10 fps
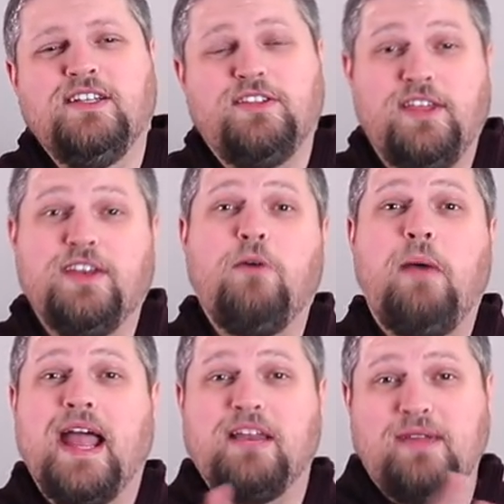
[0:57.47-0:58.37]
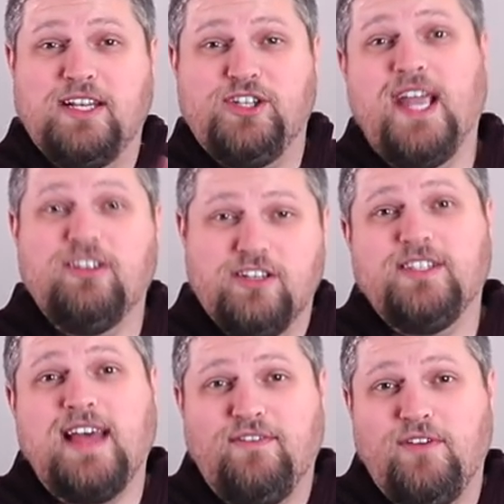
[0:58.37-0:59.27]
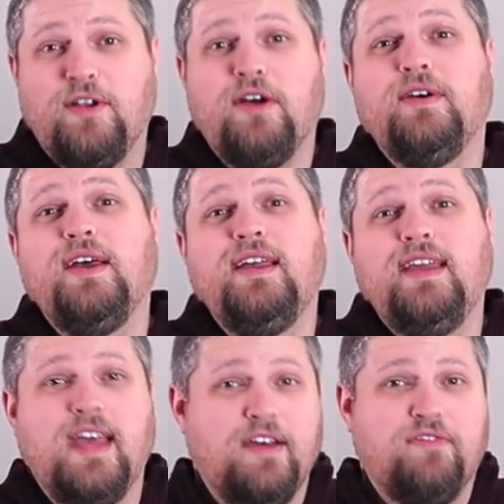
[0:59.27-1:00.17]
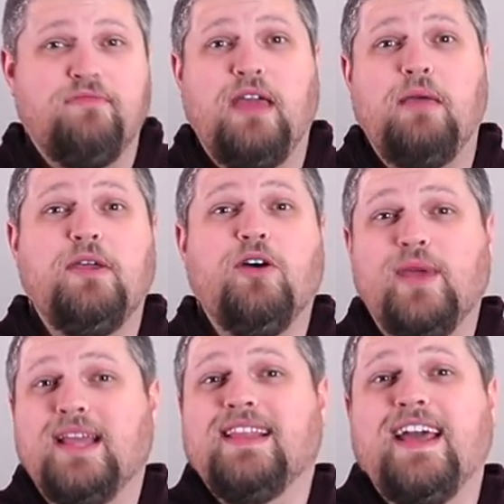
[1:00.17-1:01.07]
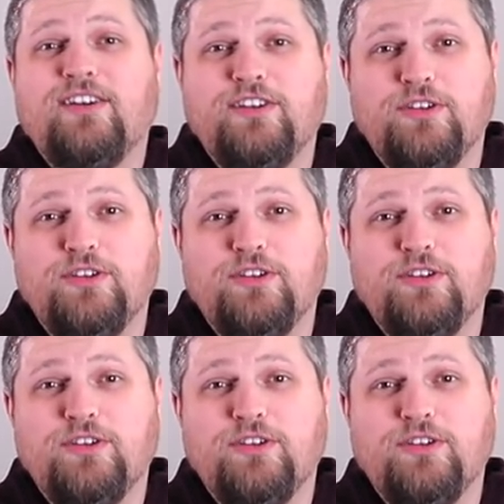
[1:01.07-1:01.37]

to then go back and make changes to that photo? If maybe a week later